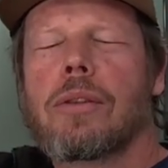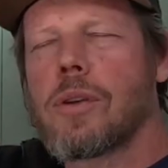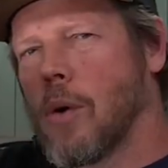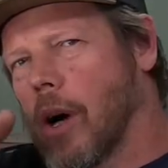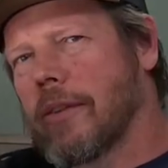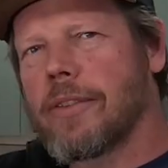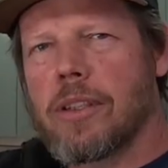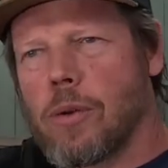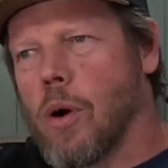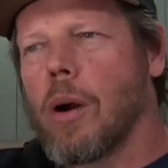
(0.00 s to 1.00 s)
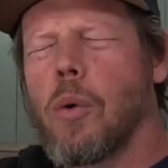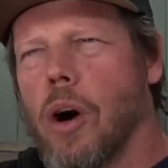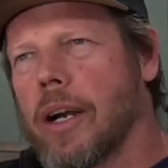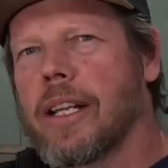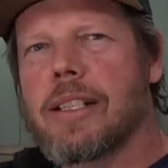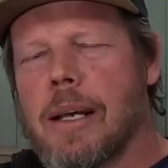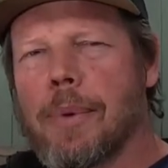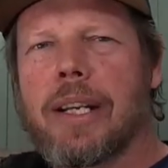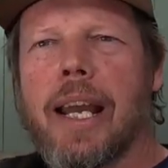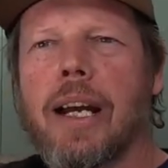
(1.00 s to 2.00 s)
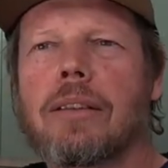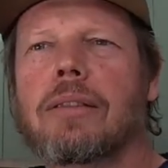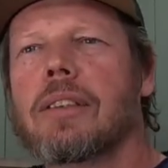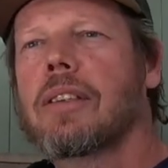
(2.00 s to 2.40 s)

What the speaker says: It's quite windy, it's up and down.